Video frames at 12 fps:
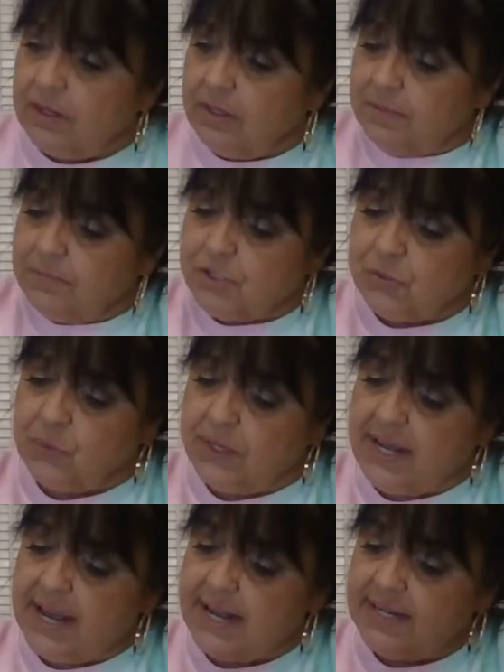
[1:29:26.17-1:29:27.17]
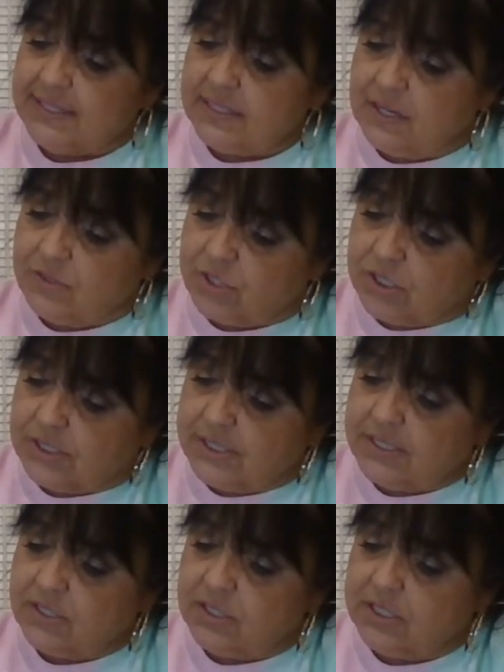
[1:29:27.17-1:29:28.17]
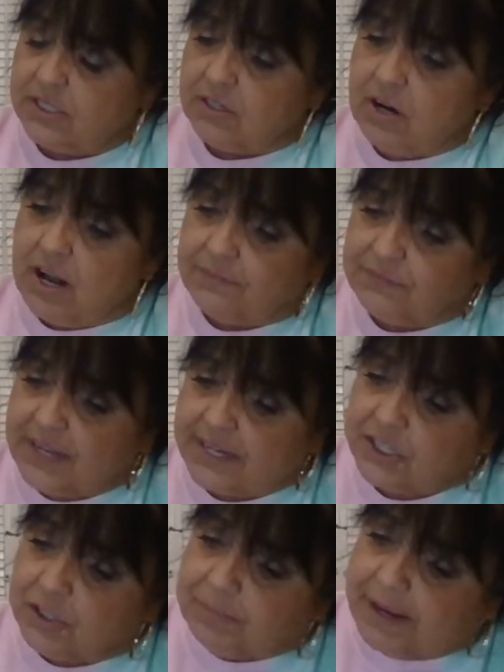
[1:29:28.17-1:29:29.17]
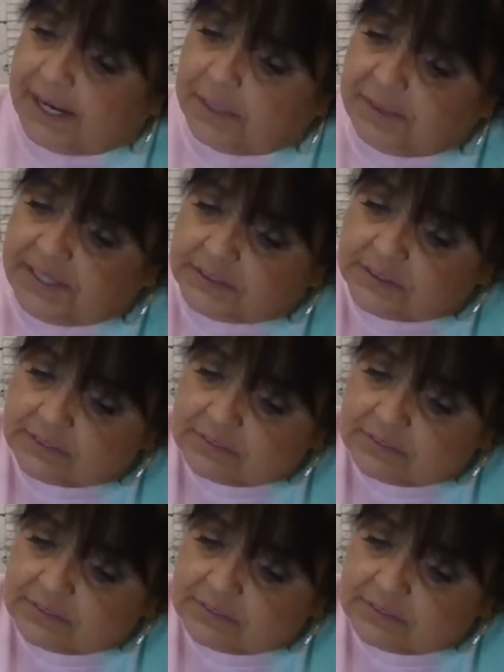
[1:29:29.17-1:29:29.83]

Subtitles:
Number 28 goes to Linda Dickerhoff. Thank you, baby.